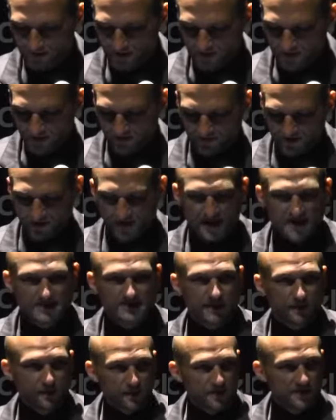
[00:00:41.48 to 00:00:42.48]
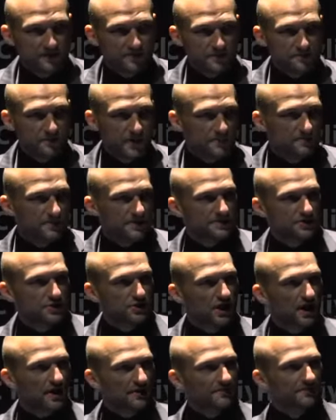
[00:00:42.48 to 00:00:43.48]
Nevertheless, I will give it my best
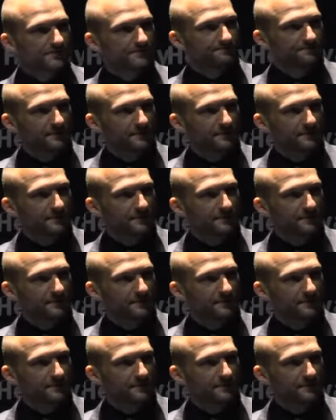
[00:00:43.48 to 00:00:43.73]
shot,